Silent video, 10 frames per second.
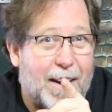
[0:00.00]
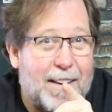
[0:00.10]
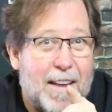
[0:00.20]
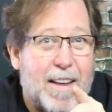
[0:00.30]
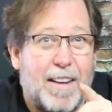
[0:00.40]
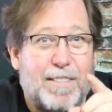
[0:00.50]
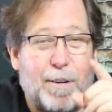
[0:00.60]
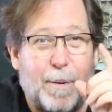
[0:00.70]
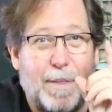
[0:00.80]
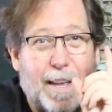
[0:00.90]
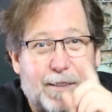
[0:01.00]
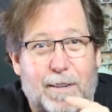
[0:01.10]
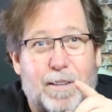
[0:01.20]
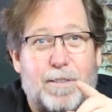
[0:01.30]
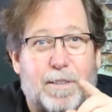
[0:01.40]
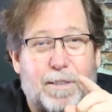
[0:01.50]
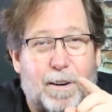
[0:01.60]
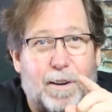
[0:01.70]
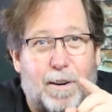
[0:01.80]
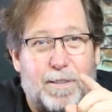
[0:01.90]
right? So that's going to
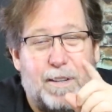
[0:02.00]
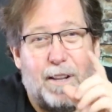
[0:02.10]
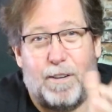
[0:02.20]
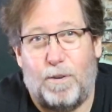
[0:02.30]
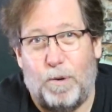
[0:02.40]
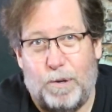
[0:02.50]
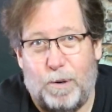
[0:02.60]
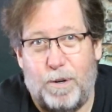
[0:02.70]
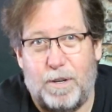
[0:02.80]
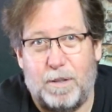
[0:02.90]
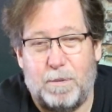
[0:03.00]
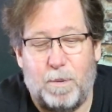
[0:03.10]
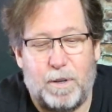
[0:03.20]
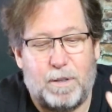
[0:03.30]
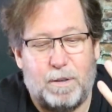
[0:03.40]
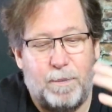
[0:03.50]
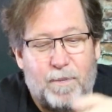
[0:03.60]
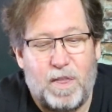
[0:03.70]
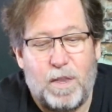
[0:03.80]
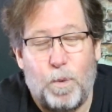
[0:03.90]
start causing electrical shortages, which,
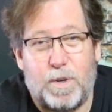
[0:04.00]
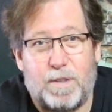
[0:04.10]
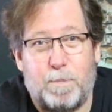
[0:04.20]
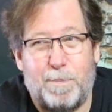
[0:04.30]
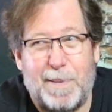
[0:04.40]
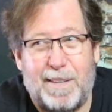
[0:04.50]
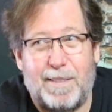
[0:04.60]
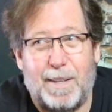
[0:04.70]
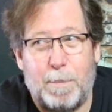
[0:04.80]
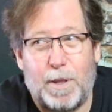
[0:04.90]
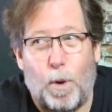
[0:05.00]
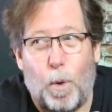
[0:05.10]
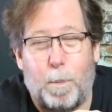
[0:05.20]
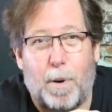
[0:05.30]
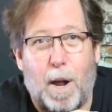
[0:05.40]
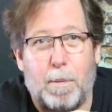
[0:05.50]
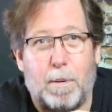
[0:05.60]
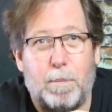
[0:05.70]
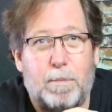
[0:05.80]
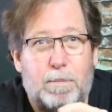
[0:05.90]
which has basically been the whole
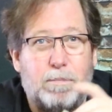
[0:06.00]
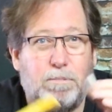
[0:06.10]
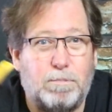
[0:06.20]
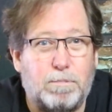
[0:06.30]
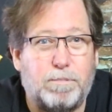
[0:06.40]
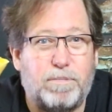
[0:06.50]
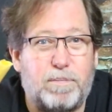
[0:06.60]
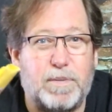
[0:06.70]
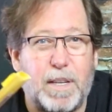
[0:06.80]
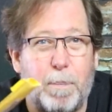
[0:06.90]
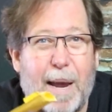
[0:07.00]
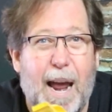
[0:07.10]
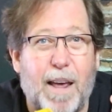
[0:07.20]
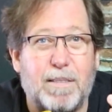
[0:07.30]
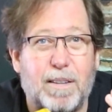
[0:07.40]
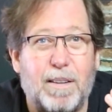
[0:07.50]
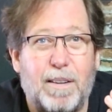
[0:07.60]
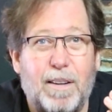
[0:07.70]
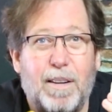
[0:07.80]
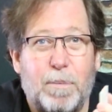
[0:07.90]
problem in the past,
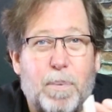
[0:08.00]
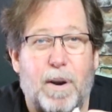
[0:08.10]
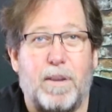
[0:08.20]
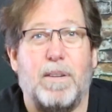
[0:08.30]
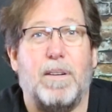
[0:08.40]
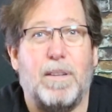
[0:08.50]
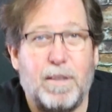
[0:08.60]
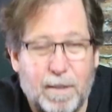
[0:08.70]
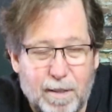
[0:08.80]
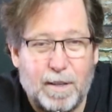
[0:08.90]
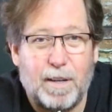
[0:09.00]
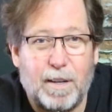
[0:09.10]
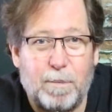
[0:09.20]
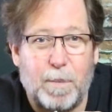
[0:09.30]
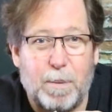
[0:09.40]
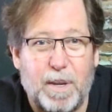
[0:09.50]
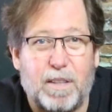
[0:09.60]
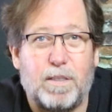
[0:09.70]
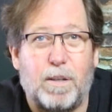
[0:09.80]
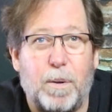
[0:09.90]
present, maybe
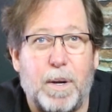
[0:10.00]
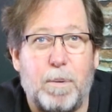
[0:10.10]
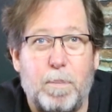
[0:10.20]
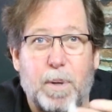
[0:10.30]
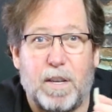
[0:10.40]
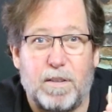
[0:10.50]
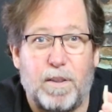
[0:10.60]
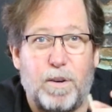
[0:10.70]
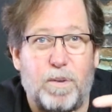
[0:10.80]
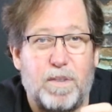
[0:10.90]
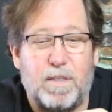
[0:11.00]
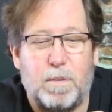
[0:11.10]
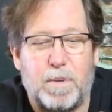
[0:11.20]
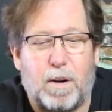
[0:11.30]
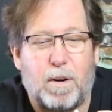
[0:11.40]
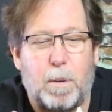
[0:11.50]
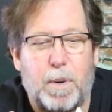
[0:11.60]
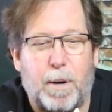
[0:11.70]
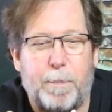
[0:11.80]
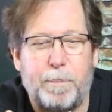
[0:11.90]
excluded because of the new systems that are
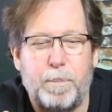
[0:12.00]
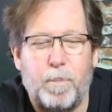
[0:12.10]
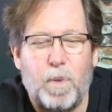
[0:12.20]
coming out.